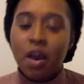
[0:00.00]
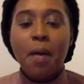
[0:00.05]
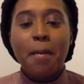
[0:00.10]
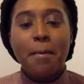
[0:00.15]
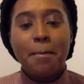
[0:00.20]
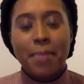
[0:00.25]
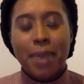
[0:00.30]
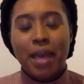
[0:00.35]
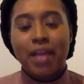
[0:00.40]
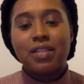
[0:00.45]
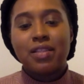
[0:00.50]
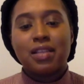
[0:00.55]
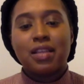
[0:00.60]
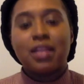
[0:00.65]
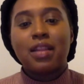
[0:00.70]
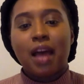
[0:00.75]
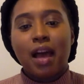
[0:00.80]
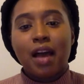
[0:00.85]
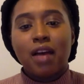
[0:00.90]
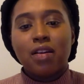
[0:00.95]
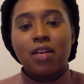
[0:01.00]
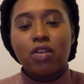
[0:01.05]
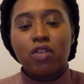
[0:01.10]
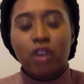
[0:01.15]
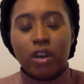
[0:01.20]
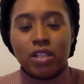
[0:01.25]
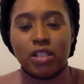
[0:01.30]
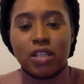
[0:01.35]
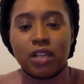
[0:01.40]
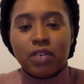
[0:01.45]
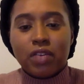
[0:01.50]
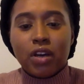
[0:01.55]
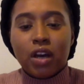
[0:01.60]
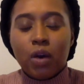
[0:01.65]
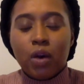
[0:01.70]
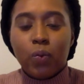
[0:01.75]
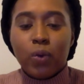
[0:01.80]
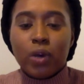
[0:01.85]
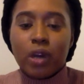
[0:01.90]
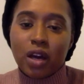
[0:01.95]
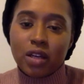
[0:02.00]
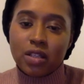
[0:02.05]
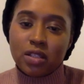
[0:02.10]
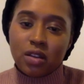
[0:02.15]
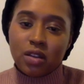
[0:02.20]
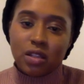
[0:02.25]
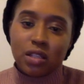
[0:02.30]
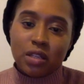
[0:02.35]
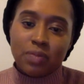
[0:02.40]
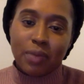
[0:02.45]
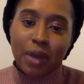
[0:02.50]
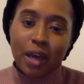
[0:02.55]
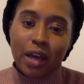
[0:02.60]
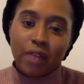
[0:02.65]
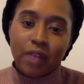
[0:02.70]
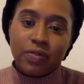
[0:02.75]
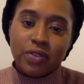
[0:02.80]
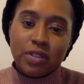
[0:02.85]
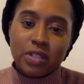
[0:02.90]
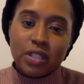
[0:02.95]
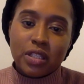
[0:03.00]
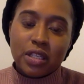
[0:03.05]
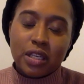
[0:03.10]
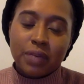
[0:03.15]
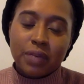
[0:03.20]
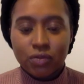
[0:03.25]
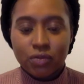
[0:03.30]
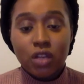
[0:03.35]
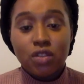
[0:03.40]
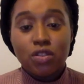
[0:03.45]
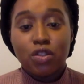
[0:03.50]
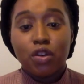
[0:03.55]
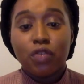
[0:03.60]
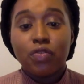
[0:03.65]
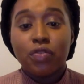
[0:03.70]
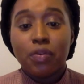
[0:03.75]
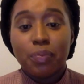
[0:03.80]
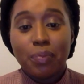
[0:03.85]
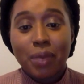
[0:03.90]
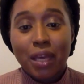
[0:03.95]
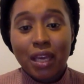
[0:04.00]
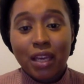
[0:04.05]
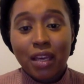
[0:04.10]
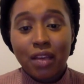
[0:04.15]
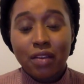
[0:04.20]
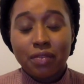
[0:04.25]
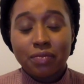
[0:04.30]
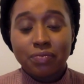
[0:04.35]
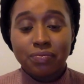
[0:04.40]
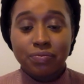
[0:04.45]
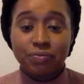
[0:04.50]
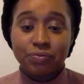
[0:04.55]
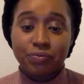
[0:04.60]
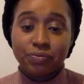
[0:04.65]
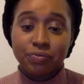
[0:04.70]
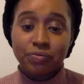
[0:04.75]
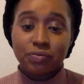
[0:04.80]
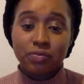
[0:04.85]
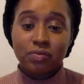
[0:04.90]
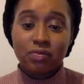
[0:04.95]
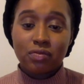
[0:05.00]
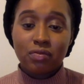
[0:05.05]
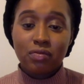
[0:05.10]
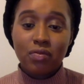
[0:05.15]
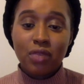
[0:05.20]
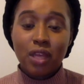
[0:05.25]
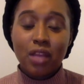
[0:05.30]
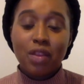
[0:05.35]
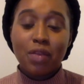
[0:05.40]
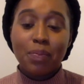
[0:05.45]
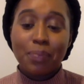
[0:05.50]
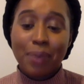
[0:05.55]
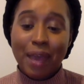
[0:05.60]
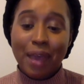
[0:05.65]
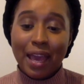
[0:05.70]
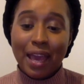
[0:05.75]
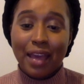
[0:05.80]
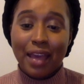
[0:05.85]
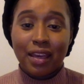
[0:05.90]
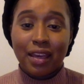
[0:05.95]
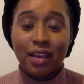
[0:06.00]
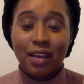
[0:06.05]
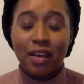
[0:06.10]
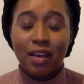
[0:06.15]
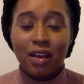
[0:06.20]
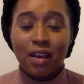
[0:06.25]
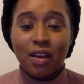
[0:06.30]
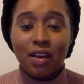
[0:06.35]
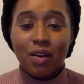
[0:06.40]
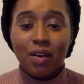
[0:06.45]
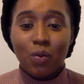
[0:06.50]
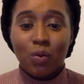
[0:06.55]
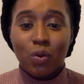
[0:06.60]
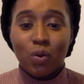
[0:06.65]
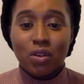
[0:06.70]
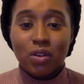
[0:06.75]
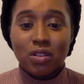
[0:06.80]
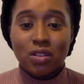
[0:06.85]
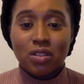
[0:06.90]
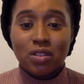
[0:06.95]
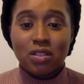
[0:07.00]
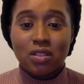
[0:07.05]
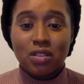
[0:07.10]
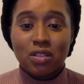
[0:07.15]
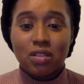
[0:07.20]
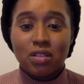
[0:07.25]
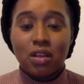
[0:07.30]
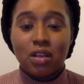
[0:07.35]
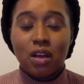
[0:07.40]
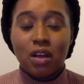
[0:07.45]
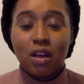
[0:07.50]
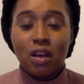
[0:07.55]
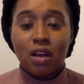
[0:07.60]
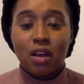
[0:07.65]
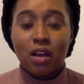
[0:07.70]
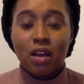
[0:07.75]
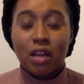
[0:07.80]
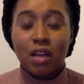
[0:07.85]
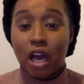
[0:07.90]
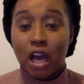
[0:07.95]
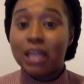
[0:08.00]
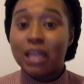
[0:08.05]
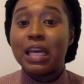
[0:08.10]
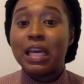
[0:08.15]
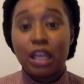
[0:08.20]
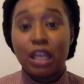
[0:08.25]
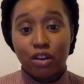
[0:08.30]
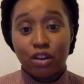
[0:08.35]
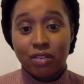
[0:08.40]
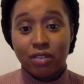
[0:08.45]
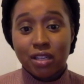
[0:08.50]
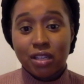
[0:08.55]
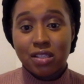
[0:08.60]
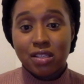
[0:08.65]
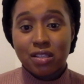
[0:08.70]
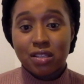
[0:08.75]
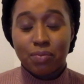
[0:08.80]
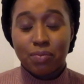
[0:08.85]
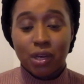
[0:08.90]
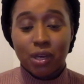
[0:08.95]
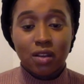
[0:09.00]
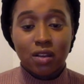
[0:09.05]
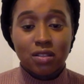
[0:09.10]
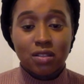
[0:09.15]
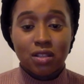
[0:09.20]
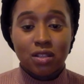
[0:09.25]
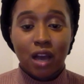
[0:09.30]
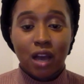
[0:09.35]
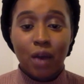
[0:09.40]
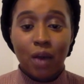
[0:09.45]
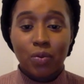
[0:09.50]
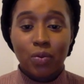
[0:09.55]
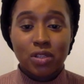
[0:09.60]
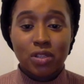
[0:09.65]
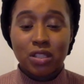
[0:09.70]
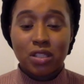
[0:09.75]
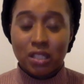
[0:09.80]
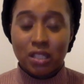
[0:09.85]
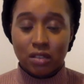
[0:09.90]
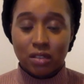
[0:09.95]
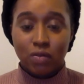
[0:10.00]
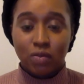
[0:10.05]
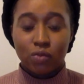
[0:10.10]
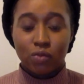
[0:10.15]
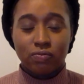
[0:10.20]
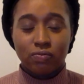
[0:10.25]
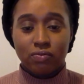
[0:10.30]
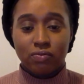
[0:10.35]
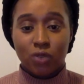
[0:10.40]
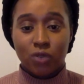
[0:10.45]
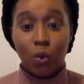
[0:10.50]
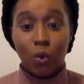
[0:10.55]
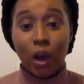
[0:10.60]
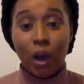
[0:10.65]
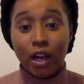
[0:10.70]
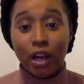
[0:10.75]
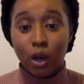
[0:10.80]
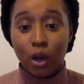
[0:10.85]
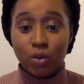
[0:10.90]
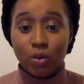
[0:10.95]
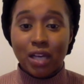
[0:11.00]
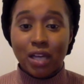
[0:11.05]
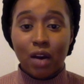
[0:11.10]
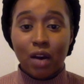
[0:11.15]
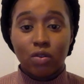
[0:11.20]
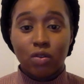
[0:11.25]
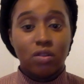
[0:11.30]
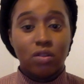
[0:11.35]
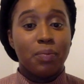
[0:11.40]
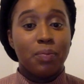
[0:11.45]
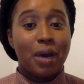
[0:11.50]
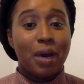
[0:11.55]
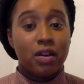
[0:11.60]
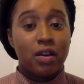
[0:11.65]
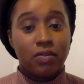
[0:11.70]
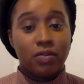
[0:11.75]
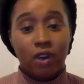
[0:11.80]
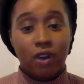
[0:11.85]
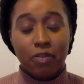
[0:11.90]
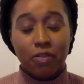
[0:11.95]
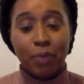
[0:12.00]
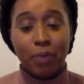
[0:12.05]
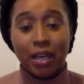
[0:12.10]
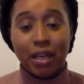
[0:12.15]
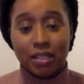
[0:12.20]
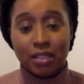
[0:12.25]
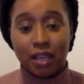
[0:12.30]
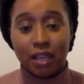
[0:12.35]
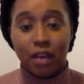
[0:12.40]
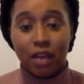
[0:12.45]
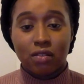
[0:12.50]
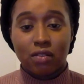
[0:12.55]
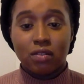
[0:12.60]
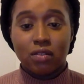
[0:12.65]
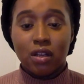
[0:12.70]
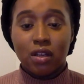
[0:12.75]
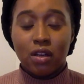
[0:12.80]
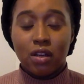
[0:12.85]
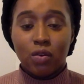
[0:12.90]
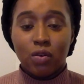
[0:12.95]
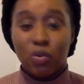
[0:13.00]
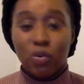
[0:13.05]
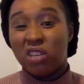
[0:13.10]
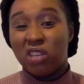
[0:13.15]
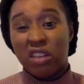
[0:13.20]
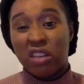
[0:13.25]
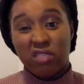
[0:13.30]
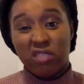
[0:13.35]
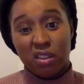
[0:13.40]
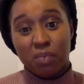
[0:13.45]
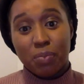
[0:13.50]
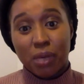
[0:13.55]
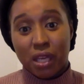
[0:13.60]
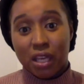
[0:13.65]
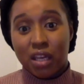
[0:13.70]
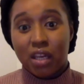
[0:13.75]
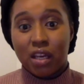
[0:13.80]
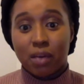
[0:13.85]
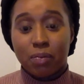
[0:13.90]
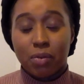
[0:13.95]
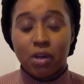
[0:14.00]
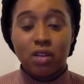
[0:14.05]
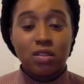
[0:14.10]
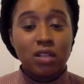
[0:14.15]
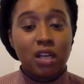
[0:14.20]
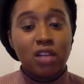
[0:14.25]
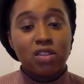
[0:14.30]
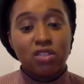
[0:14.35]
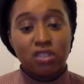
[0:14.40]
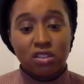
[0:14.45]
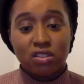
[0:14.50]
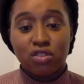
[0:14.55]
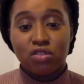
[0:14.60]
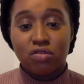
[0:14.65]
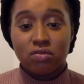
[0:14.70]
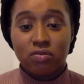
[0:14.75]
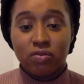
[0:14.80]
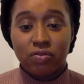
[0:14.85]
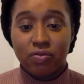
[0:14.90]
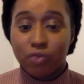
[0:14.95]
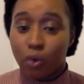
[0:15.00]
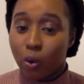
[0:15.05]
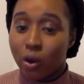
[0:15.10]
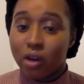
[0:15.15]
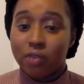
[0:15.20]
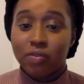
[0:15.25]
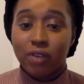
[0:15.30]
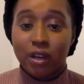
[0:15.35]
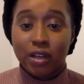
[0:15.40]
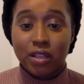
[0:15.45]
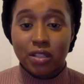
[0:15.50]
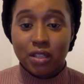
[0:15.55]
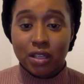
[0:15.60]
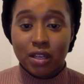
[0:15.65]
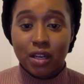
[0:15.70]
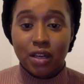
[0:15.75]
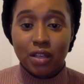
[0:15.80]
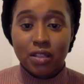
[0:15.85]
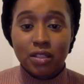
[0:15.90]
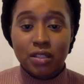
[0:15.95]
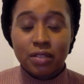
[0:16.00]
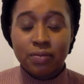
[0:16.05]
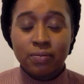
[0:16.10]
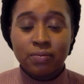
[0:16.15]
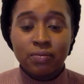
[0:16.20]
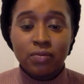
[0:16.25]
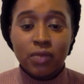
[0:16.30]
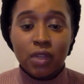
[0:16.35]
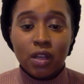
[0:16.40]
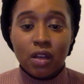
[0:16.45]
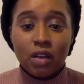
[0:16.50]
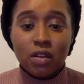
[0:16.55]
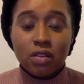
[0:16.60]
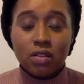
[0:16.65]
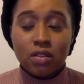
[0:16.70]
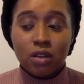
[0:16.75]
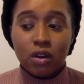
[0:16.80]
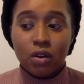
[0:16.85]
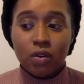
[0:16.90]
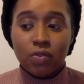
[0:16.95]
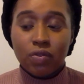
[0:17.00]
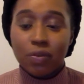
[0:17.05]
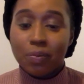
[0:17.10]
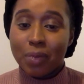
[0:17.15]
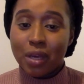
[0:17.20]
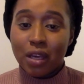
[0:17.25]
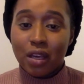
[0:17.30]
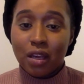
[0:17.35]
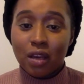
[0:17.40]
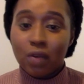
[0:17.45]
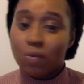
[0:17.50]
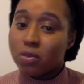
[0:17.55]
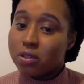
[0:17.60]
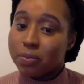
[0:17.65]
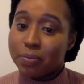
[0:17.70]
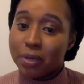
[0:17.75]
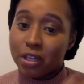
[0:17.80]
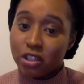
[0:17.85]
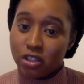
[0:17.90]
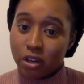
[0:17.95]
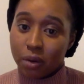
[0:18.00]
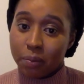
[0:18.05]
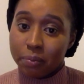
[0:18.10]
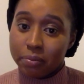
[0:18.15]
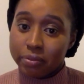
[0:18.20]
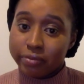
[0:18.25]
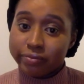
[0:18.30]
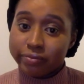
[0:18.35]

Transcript: met that criteria when I started my health visiting. So for me, the pay was an increase because I was still quite low down on the band 5 pay scale, well, near the beginning, because I just qualified as a nurse. So for me, it was a big jump